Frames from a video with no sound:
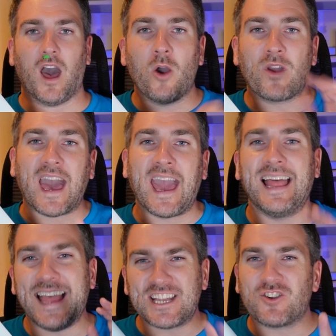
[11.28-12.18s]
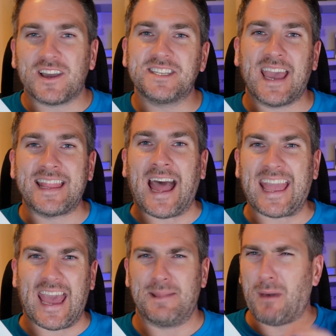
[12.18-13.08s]
Okay, let's try saying that
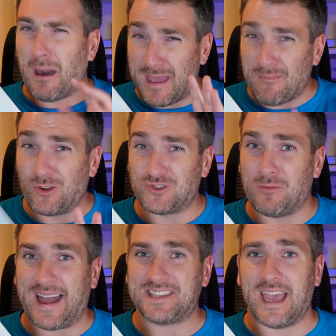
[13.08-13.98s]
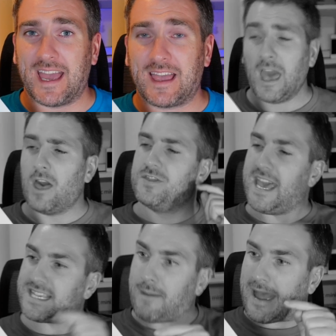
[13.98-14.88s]
again, but a bit more dramatic.
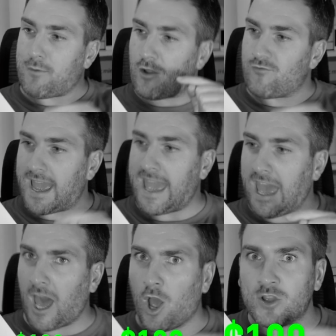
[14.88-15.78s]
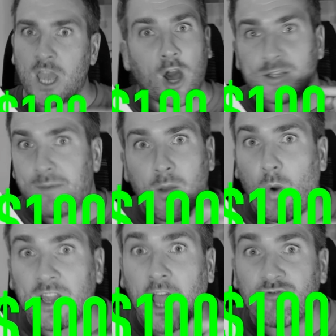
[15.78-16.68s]
This MacBook right here only cost me
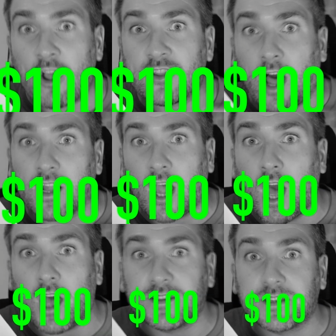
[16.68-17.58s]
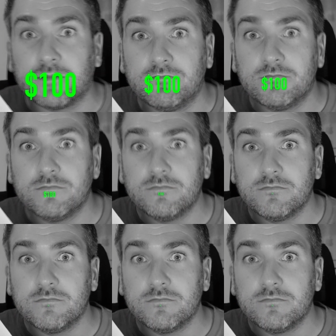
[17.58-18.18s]
$100! $100.